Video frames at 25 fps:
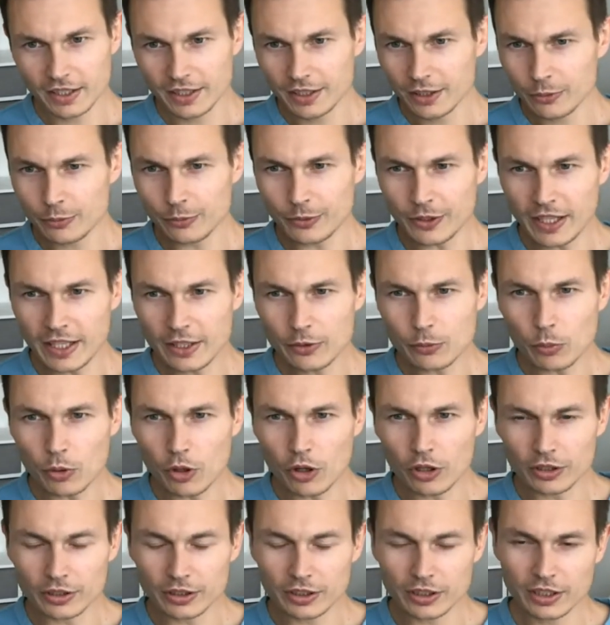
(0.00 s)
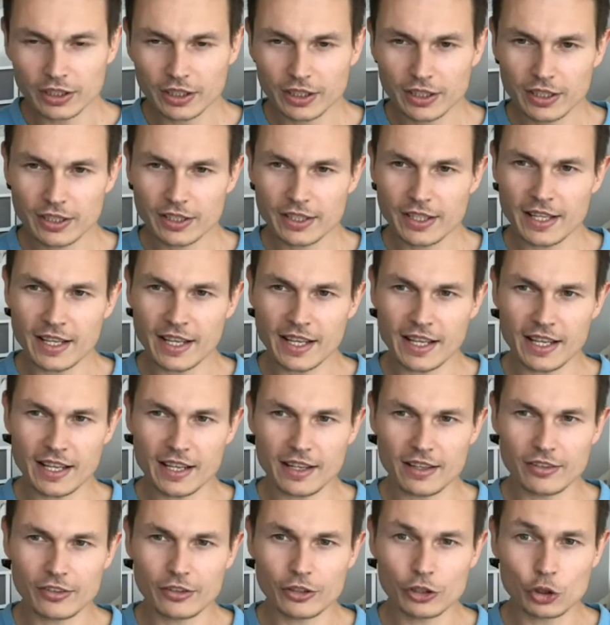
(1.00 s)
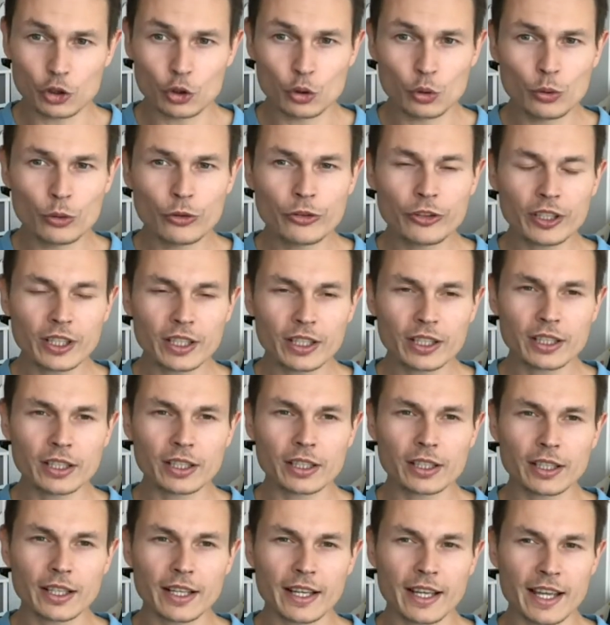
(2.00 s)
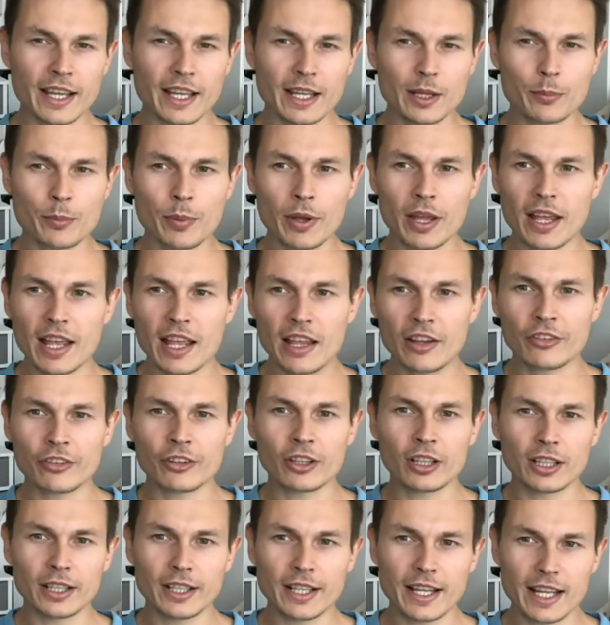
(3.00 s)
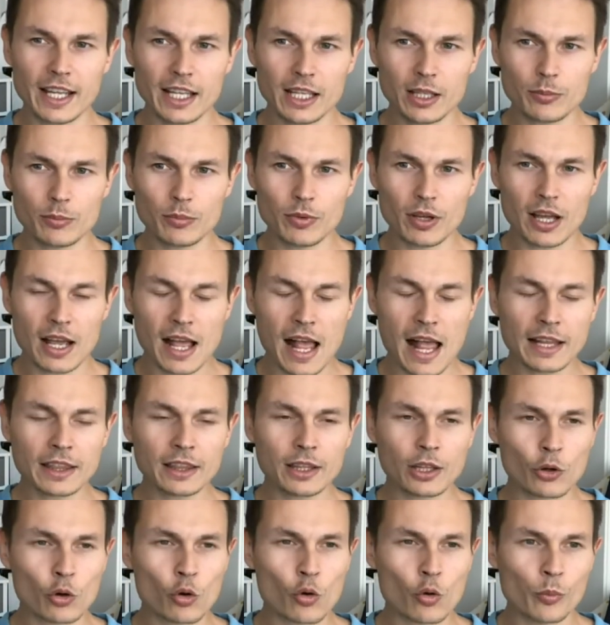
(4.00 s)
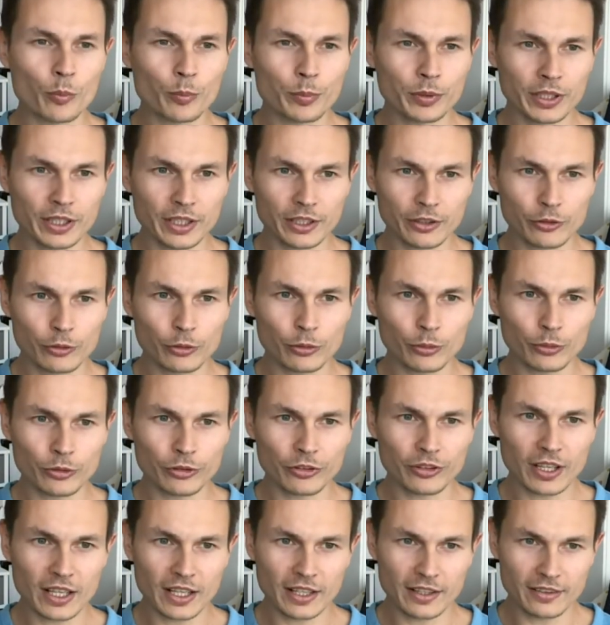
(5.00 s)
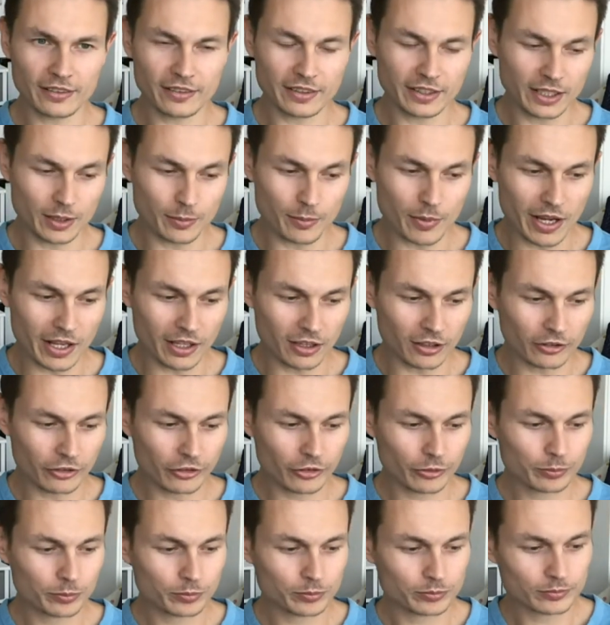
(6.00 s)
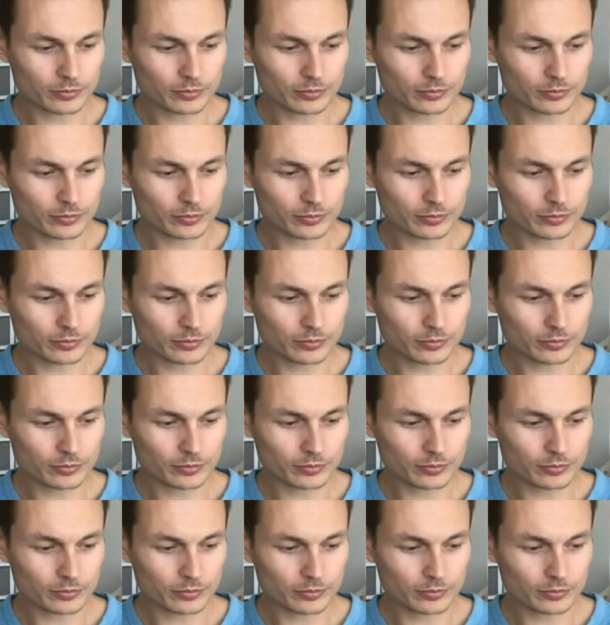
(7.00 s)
Third one is using a personal name at the company to send emails.